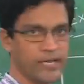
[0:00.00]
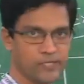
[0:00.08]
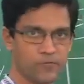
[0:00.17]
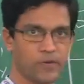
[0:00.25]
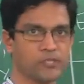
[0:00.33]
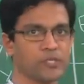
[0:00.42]

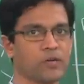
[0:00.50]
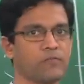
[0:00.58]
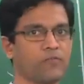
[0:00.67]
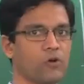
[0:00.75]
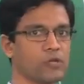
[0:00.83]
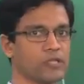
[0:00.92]
expression
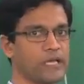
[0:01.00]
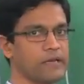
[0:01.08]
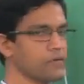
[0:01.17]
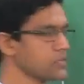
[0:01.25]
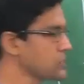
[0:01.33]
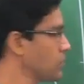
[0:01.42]
for the
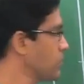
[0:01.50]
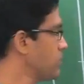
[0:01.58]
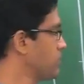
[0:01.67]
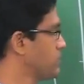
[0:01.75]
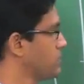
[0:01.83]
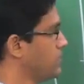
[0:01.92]
inverse of
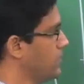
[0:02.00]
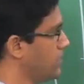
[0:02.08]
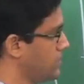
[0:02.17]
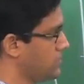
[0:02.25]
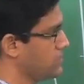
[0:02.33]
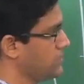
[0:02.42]

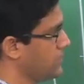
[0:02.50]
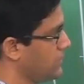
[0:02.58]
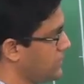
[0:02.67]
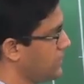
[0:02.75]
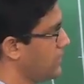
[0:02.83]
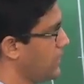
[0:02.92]

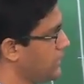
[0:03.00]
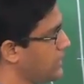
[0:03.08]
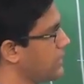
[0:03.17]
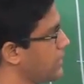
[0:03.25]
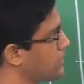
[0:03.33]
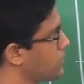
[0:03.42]

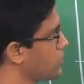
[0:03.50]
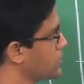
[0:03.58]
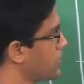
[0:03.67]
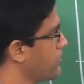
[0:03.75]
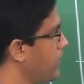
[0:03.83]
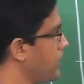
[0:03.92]
any n cross
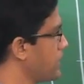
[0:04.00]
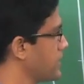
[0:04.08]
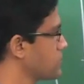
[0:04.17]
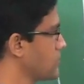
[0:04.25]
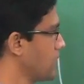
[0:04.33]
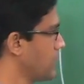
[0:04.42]
n
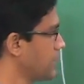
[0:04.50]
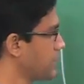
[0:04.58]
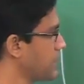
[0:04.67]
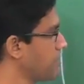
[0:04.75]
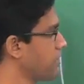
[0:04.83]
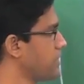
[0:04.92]
matrix
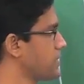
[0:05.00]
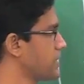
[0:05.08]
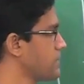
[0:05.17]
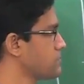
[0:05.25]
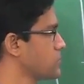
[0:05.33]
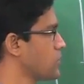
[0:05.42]
given in
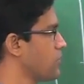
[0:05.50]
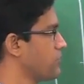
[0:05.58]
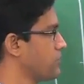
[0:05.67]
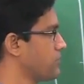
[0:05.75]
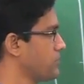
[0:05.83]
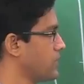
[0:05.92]
terms of
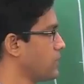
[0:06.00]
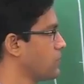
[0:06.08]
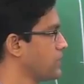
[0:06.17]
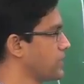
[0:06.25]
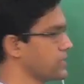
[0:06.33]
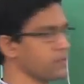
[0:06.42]

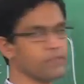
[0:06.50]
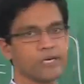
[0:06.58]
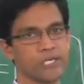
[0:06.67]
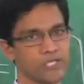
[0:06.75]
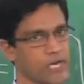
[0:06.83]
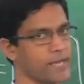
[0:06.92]

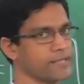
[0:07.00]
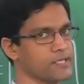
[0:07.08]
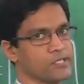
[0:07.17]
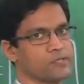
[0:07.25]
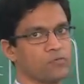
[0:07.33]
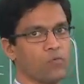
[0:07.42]
determinants like
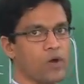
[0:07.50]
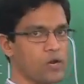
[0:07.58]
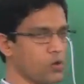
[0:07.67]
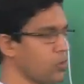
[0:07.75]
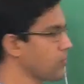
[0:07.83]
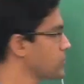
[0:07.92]
this,
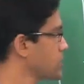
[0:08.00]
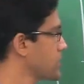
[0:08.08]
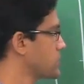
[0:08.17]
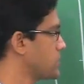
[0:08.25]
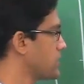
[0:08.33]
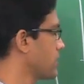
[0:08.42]
1 lower
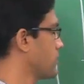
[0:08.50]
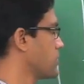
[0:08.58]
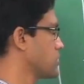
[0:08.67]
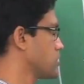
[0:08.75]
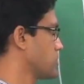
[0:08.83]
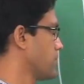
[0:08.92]
size
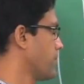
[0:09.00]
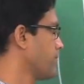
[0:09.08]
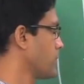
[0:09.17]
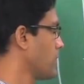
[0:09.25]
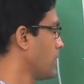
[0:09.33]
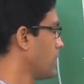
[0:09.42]
determinants.
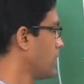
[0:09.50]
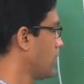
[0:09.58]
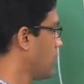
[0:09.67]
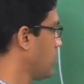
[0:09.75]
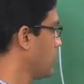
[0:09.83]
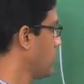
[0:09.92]

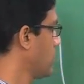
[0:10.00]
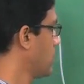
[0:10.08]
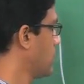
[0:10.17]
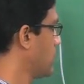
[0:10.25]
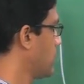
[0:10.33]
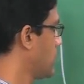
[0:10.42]
Now
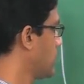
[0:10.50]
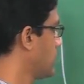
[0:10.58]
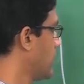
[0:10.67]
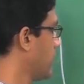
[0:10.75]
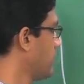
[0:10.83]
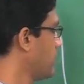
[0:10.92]

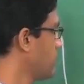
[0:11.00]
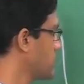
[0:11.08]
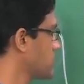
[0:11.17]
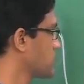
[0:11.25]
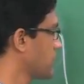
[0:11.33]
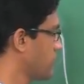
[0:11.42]
M
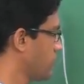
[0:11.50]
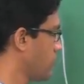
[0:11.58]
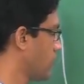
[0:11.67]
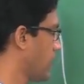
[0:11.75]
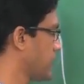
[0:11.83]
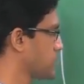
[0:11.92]
inverse is
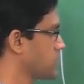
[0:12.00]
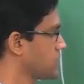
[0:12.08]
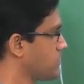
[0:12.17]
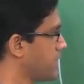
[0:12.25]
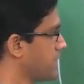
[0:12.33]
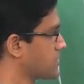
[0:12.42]
therefore has
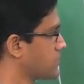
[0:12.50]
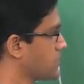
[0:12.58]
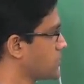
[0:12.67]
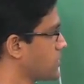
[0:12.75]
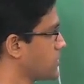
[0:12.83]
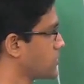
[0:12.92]
this very
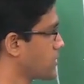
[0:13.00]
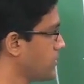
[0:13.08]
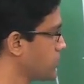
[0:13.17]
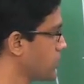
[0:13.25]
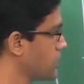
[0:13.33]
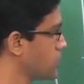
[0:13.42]
explicit
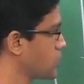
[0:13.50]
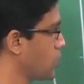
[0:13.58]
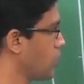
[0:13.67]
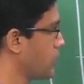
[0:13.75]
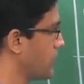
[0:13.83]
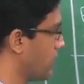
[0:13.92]
description.
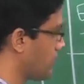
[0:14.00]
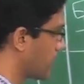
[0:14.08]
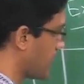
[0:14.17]
So in our